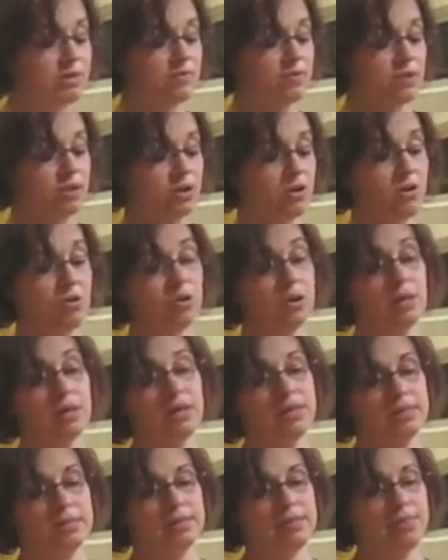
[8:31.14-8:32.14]
of the
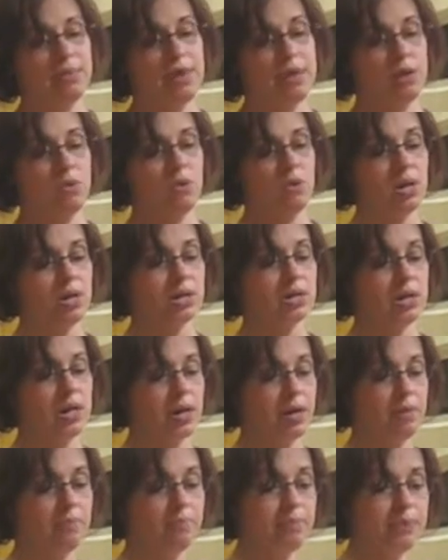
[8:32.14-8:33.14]
coconut to make 1
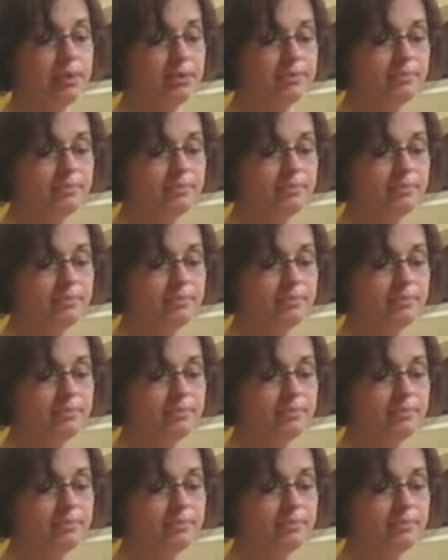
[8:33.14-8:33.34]
cup.